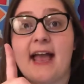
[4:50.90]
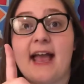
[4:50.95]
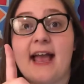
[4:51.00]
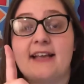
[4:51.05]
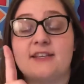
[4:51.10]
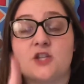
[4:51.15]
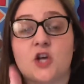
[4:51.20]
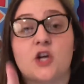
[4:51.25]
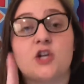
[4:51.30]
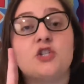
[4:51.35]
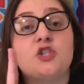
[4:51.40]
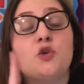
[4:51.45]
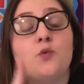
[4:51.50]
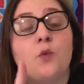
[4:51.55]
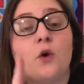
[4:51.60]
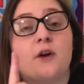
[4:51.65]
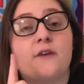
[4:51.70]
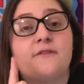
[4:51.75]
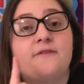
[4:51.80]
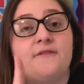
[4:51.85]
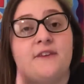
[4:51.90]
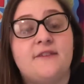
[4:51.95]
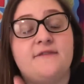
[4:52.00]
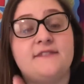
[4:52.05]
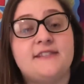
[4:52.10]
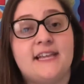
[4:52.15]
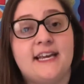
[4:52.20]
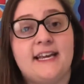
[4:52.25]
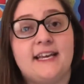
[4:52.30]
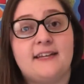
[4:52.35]
as long as you work
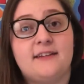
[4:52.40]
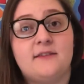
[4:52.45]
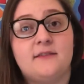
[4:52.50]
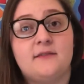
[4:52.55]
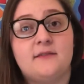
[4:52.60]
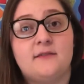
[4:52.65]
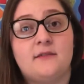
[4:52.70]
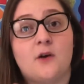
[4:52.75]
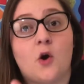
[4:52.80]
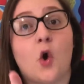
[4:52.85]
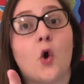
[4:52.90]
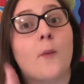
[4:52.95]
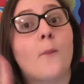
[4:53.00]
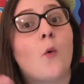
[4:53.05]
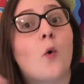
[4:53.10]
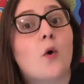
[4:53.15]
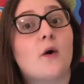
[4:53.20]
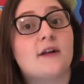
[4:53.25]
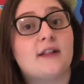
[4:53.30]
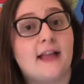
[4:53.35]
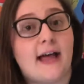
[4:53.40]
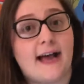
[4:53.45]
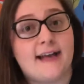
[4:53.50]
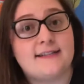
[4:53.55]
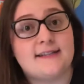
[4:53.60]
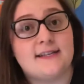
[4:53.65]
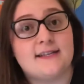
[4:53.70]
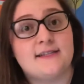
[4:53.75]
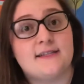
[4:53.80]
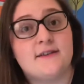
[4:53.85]
15 or more
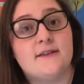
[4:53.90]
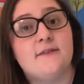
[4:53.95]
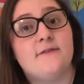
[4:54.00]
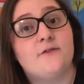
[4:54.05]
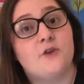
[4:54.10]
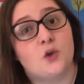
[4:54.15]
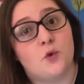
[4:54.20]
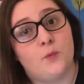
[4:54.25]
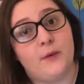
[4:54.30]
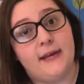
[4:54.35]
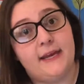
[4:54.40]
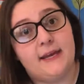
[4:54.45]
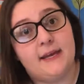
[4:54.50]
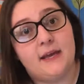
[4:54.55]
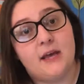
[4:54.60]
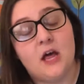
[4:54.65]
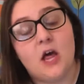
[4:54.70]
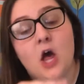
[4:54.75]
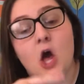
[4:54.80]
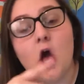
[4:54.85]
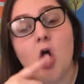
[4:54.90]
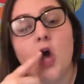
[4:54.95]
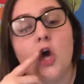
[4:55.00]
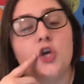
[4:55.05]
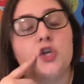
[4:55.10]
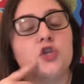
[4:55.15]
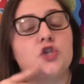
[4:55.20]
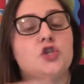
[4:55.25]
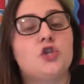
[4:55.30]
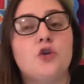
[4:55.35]
classes for the week.
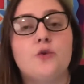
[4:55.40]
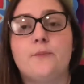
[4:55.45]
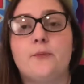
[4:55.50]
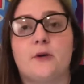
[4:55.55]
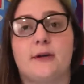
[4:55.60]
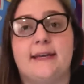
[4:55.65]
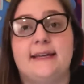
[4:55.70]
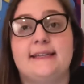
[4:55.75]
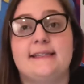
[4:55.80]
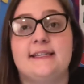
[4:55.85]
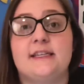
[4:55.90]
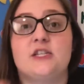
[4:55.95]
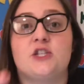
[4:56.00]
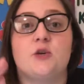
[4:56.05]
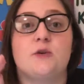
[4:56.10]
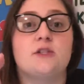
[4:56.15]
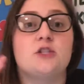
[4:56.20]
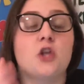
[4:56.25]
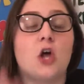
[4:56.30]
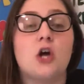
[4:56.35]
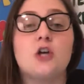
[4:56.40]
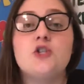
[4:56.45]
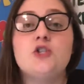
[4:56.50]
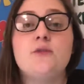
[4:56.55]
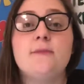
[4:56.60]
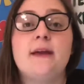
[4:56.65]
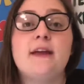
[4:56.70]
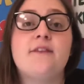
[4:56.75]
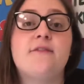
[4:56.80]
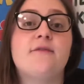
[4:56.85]
Super easy. So as long as
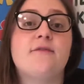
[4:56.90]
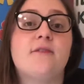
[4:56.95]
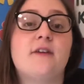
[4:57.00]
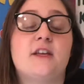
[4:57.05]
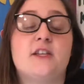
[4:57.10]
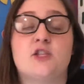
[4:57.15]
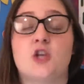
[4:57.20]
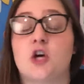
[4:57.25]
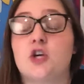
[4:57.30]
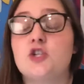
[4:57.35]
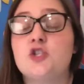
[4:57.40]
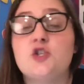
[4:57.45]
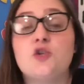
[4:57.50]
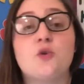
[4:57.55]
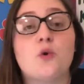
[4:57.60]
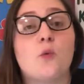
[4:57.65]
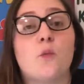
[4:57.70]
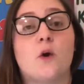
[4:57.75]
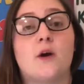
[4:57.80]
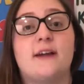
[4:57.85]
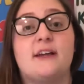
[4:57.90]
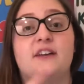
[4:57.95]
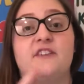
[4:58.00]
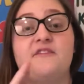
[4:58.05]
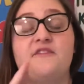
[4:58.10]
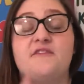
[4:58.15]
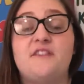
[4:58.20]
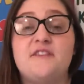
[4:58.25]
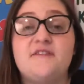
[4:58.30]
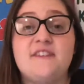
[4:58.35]
you are working
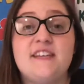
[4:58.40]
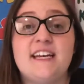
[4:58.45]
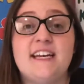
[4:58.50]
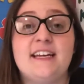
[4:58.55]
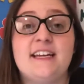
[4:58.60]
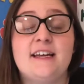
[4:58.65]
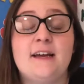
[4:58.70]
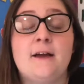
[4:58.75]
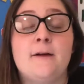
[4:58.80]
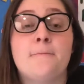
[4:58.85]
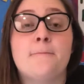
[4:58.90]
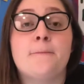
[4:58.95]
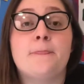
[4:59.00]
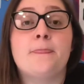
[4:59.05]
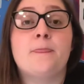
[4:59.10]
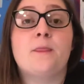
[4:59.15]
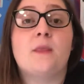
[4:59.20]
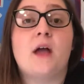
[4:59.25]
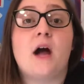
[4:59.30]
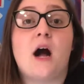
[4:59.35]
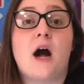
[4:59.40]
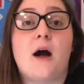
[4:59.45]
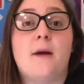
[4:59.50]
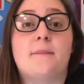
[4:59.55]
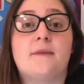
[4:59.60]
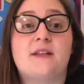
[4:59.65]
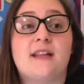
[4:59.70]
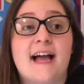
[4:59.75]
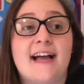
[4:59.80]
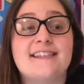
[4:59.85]
15
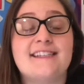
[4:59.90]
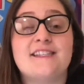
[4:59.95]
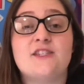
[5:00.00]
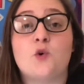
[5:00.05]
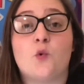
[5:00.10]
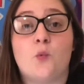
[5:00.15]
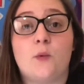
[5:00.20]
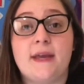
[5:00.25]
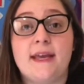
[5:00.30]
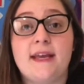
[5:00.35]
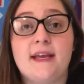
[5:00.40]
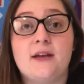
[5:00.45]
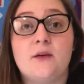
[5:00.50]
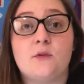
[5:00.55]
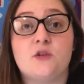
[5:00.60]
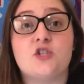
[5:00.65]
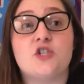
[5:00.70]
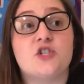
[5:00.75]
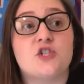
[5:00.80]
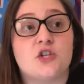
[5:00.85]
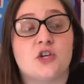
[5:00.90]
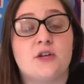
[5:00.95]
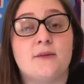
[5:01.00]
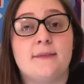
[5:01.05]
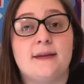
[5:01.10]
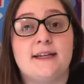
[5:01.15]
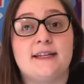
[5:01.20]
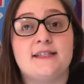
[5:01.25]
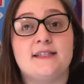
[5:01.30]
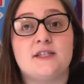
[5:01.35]
classes a week, which is 30
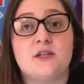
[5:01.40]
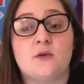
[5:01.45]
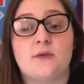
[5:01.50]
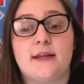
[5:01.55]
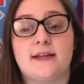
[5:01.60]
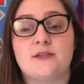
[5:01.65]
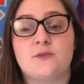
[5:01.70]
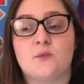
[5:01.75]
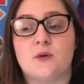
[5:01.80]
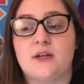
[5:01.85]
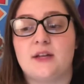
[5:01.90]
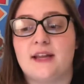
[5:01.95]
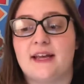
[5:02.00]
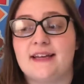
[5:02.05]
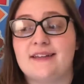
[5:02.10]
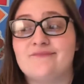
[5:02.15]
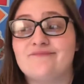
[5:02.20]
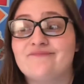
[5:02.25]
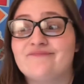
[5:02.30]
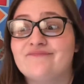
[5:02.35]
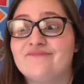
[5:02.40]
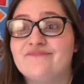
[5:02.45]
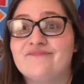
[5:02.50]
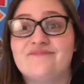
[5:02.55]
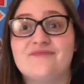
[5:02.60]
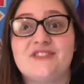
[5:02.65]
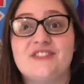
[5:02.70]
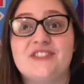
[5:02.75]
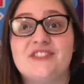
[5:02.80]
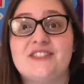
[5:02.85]
minutes. So that's what, like
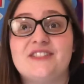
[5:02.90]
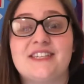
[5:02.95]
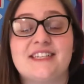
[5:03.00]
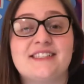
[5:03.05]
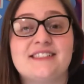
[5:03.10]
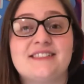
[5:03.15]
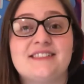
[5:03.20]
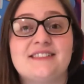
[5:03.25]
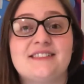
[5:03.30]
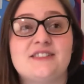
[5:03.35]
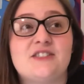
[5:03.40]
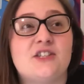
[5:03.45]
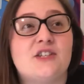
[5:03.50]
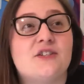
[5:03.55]
7